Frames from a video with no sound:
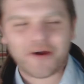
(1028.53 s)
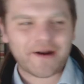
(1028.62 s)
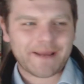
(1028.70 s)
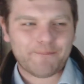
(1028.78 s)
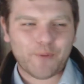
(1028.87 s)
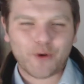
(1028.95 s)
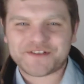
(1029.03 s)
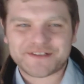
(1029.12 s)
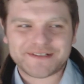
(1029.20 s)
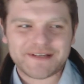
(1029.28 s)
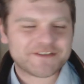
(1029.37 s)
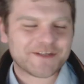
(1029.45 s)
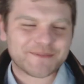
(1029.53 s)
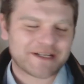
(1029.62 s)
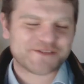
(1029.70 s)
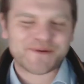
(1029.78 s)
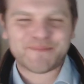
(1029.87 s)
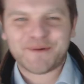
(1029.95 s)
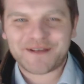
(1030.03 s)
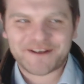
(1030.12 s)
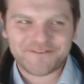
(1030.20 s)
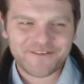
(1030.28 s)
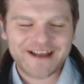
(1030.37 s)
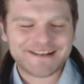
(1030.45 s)
they, they, keep trying to get poisoned every time they
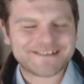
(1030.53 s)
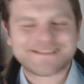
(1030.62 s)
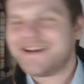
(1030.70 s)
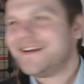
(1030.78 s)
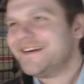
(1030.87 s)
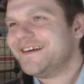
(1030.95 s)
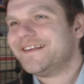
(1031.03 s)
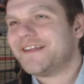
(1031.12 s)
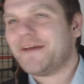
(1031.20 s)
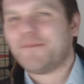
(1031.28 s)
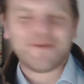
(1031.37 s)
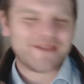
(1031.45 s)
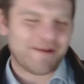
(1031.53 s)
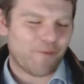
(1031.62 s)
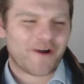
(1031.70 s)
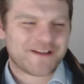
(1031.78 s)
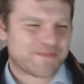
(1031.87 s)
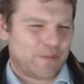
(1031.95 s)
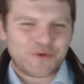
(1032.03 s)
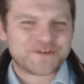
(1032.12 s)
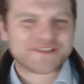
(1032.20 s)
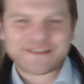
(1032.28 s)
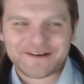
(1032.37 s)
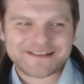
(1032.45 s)
go to a public event. They put their
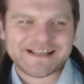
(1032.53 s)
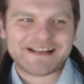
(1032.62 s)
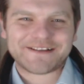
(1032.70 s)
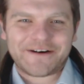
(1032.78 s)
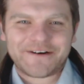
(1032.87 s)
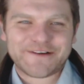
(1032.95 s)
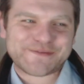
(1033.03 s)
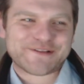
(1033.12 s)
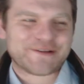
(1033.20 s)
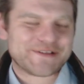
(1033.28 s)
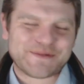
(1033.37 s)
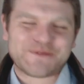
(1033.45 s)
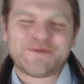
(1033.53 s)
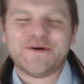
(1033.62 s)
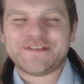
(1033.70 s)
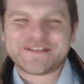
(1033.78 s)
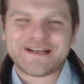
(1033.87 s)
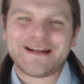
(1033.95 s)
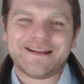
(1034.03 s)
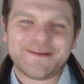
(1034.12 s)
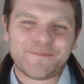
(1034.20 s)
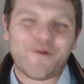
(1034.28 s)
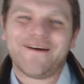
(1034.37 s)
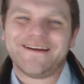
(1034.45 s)
wine's poisoned like ten times. Like, there's more
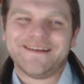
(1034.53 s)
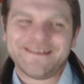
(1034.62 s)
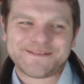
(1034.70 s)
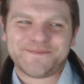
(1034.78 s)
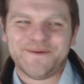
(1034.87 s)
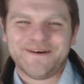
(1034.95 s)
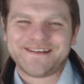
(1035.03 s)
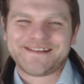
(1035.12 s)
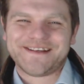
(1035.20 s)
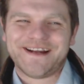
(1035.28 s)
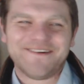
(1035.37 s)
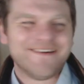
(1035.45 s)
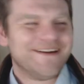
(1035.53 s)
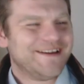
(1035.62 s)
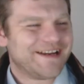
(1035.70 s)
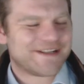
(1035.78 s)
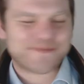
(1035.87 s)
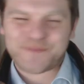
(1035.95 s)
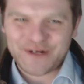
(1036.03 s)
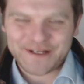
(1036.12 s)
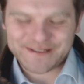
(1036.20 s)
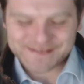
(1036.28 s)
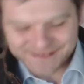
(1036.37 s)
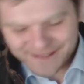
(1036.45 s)
poison in it than wine at this point. You know,
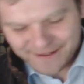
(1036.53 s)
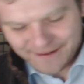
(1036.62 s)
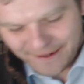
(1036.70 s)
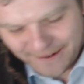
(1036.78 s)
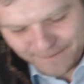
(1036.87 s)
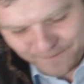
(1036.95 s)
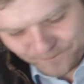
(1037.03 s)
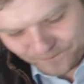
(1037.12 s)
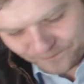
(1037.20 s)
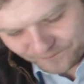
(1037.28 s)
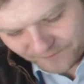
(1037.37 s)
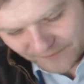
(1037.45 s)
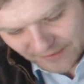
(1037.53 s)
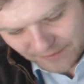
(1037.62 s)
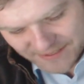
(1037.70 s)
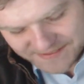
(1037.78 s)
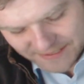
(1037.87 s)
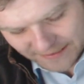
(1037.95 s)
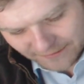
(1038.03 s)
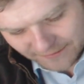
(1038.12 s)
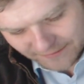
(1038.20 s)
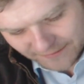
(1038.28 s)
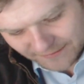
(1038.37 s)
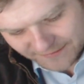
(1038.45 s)
it's brilliant. Um,
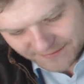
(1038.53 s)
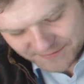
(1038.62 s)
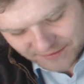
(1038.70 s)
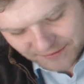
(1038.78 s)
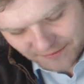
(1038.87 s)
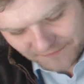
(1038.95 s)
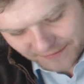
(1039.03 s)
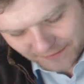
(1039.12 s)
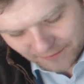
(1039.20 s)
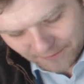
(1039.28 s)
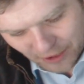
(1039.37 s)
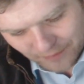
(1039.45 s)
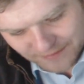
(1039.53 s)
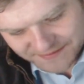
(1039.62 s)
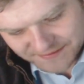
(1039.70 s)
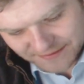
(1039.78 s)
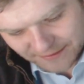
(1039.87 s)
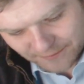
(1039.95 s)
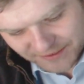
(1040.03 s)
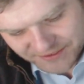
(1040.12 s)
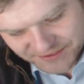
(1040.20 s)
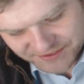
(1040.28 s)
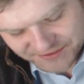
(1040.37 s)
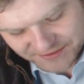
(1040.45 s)
where's that gone? There was a lovely little
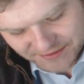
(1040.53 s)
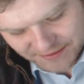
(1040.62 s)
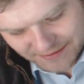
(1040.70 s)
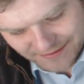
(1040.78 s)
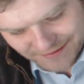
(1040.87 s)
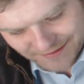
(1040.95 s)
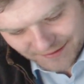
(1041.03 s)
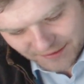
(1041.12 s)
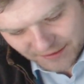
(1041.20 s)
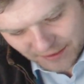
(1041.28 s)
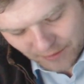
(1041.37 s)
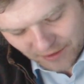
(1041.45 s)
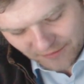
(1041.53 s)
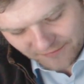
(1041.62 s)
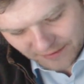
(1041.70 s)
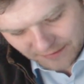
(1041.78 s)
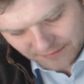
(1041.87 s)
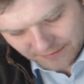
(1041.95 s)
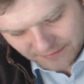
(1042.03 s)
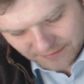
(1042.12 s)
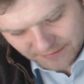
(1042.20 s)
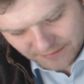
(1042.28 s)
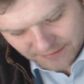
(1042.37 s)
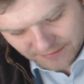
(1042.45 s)
moment that I want to just go
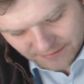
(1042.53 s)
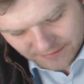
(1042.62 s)
over.